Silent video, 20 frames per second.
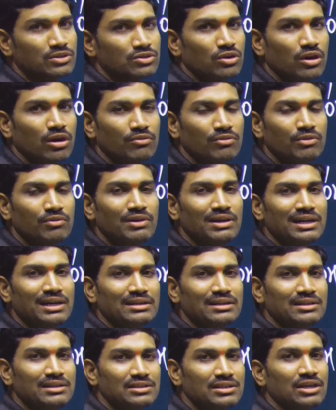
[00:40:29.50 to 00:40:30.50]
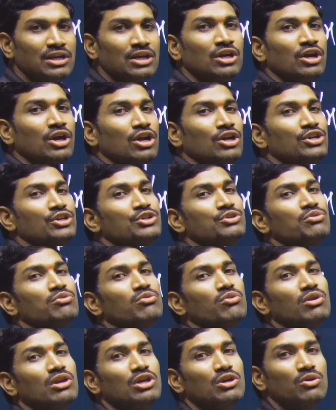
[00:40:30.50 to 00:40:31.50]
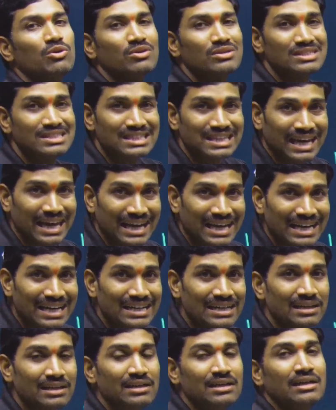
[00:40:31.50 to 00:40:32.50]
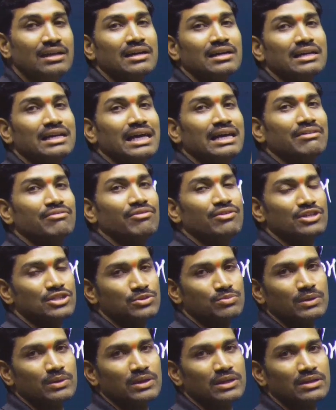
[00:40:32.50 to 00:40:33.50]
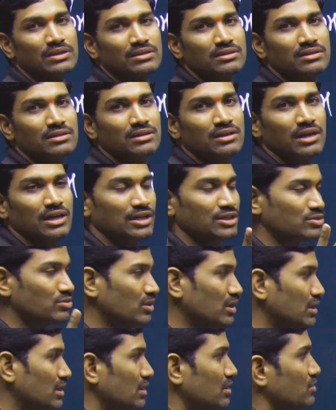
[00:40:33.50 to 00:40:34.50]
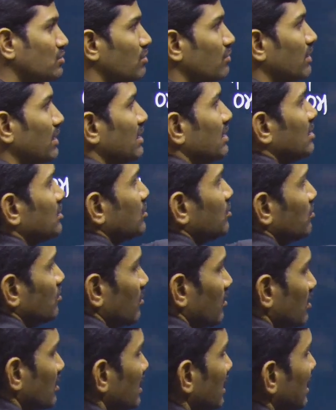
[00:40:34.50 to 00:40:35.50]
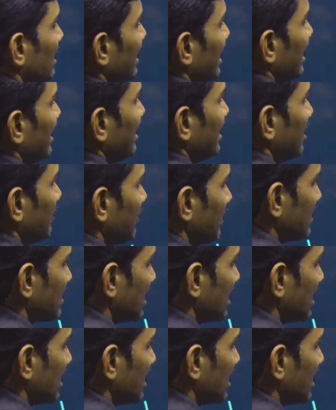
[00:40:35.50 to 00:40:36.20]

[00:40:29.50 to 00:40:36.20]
So how you will write this? Nucleoside diphosphate. Understood or not? So what is this nucleoside? Adenine plus